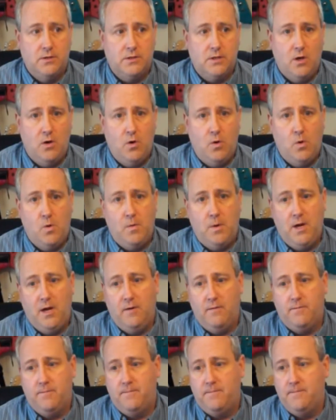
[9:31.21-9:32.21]
So
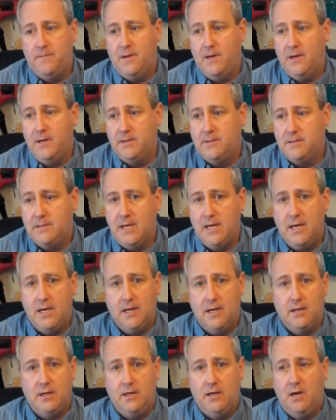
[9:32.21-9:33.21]
if a
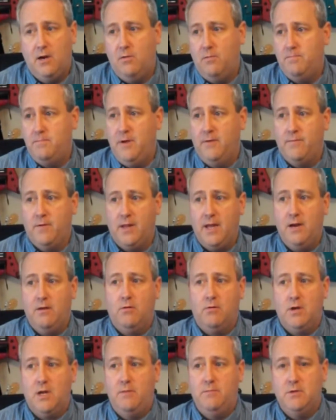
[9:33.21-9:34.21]
tenant, you know, if a
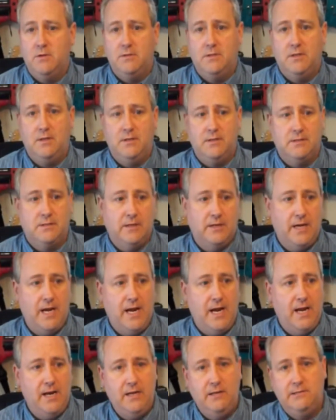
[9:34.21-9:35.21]
landlord came to a tenant and said,
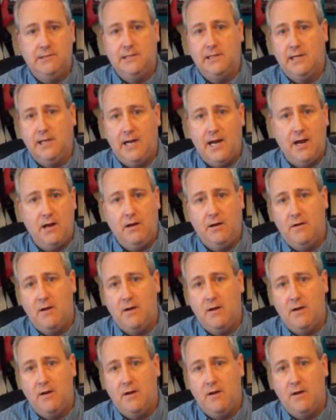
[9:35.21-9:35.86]
"Hey, I need you to get out.